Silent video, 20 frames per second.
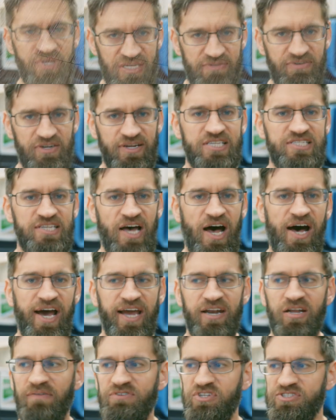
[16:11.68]
even
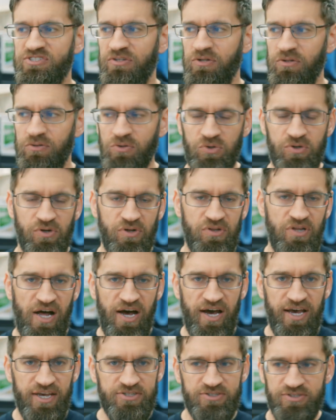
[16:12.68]
aside of just
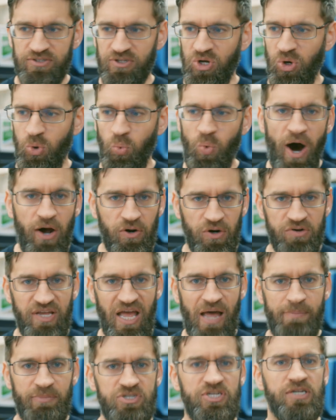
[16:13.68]
localized, water
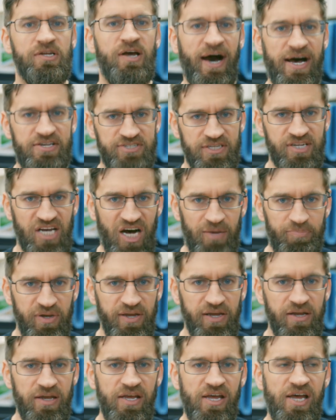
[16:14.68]
damage causing
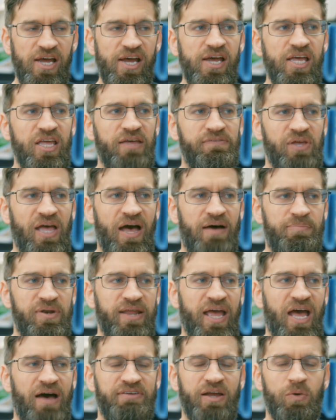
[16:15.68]
cupping, if you happen to
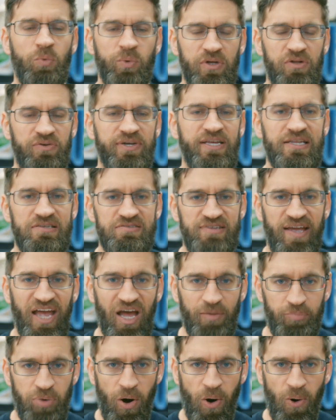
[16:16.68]
have a really
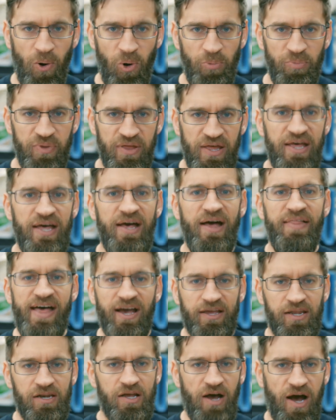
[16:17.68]
damp home, that
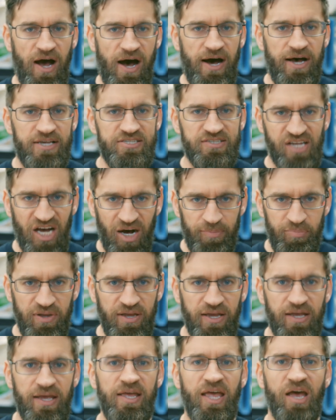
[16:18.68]
can cause
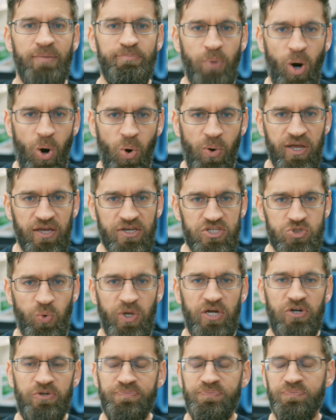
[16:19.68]
cupping and bowing as
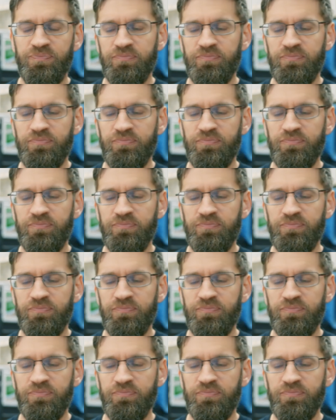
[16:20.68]
well.